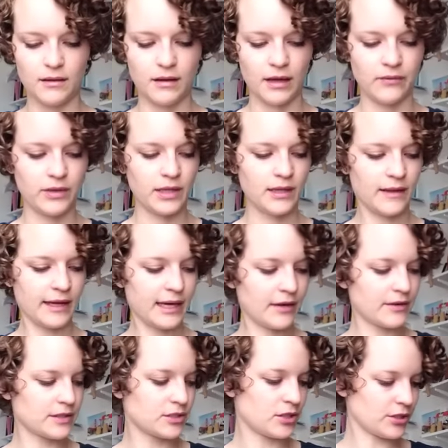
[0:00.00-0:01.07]
really like how
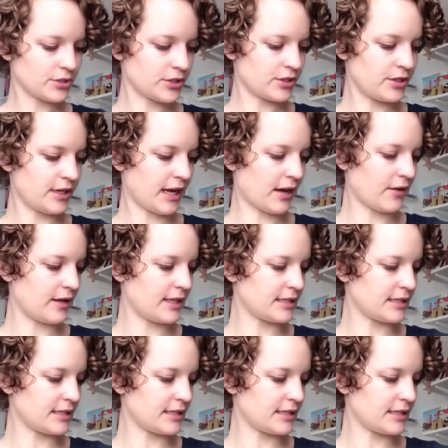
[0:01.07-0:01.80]
this shawl turned out.